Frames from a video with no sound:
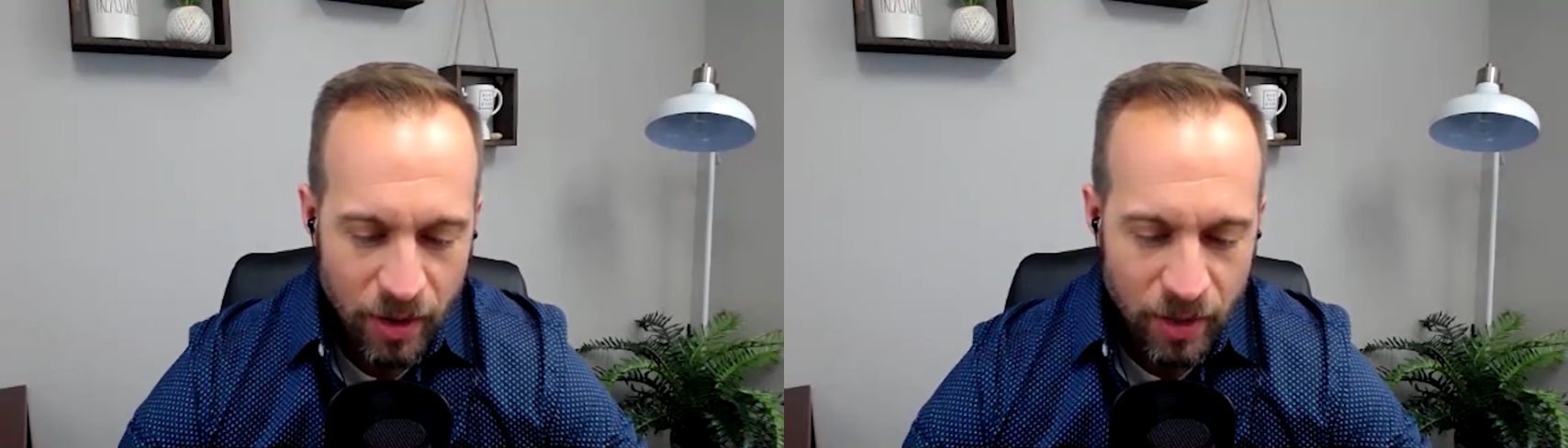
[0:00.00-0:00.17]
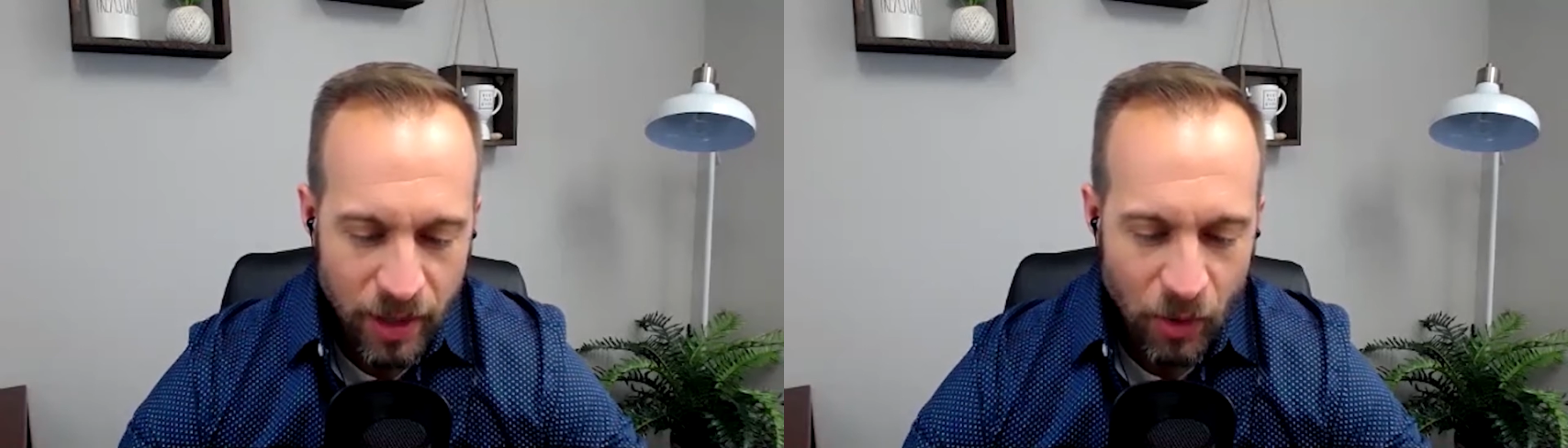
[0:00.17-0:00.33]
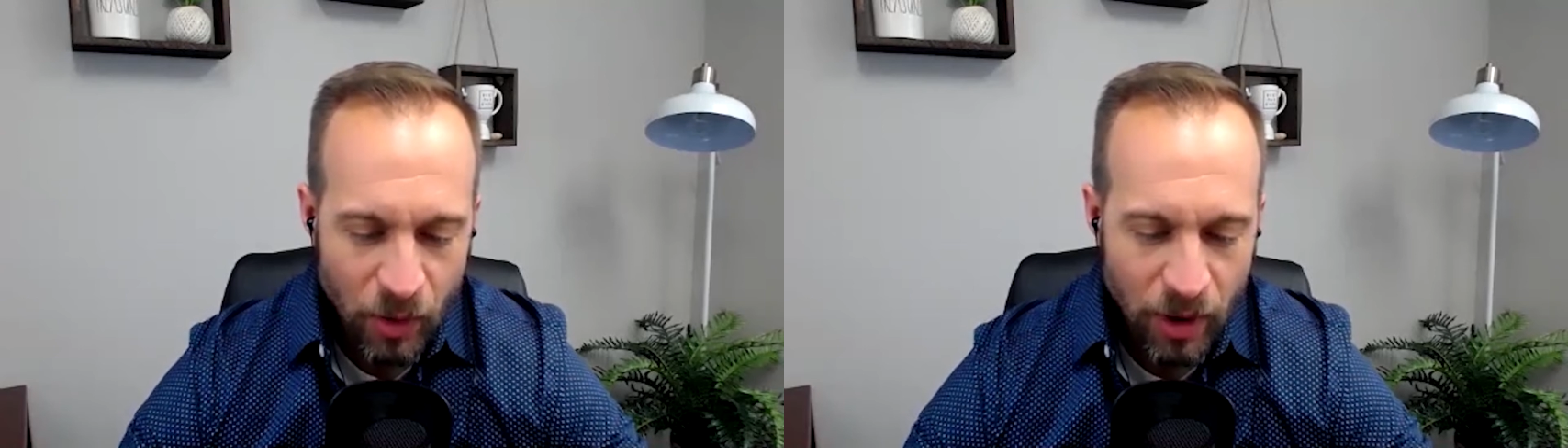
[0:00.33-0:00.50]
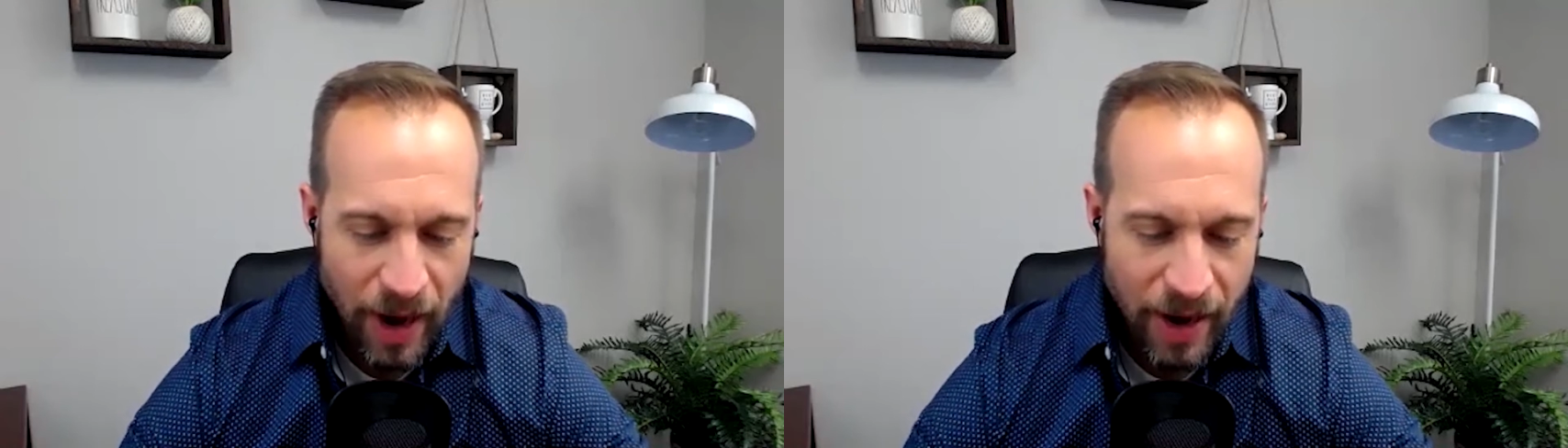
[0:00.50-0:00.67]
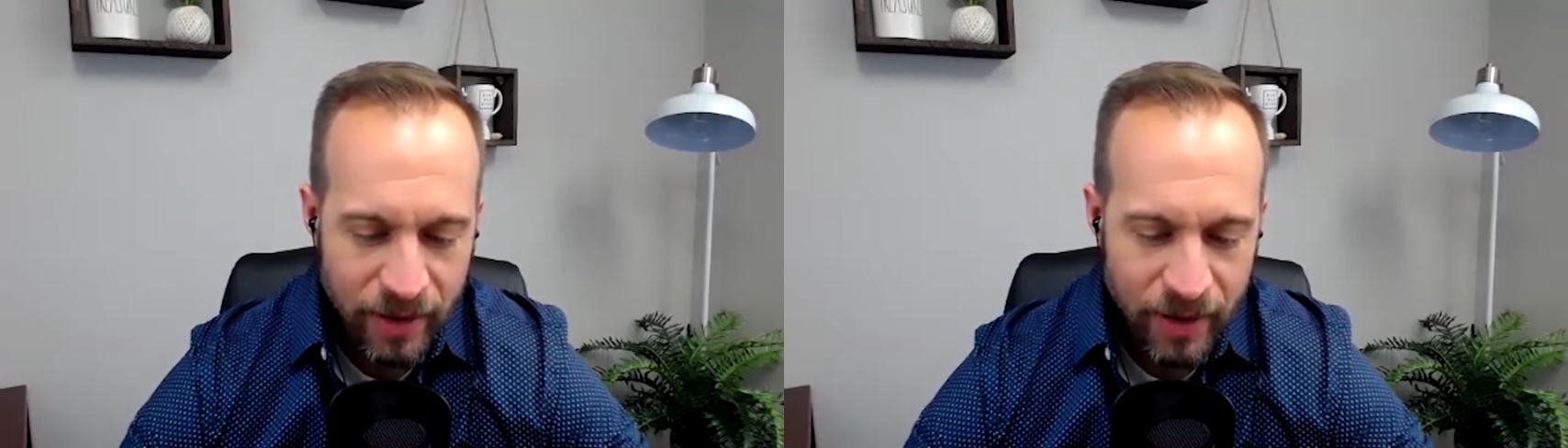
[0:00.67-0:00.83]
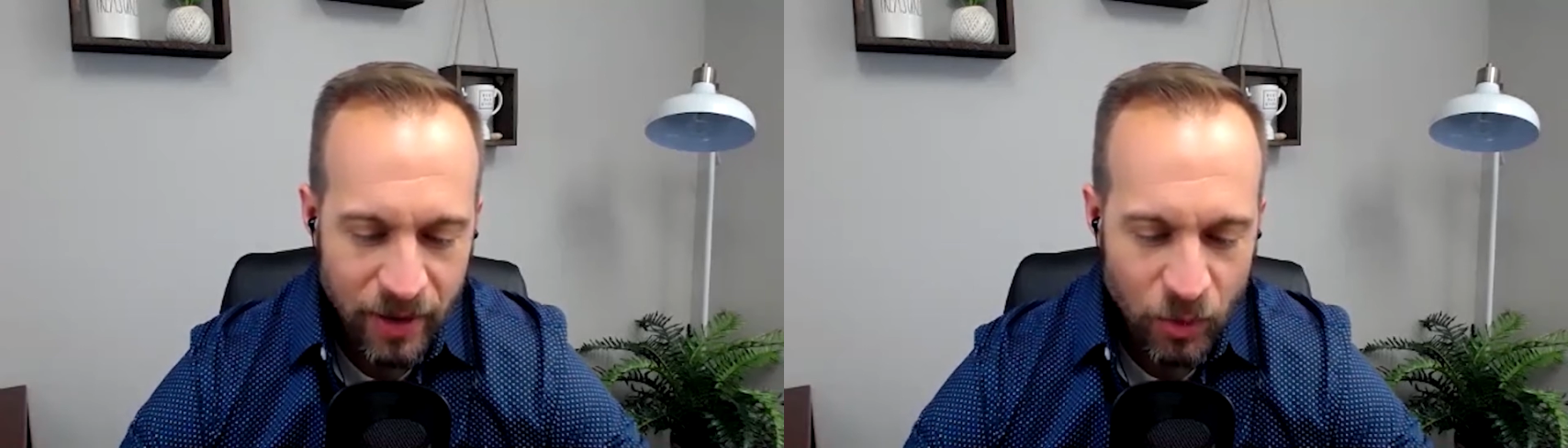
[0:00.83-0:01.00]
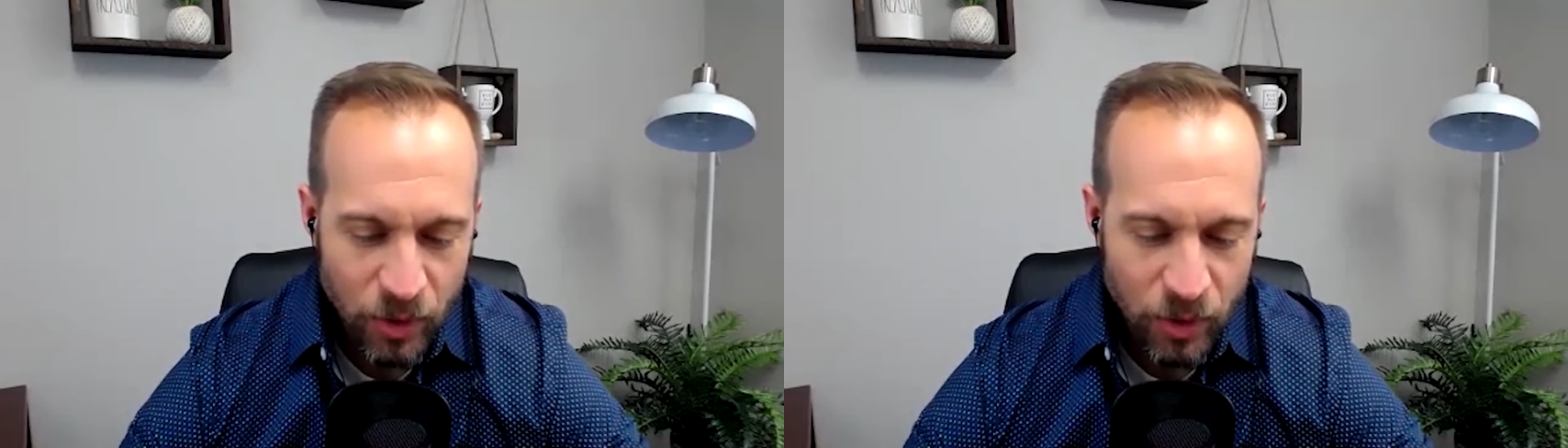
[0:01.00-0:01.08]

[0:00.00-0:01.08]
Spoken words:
they were acting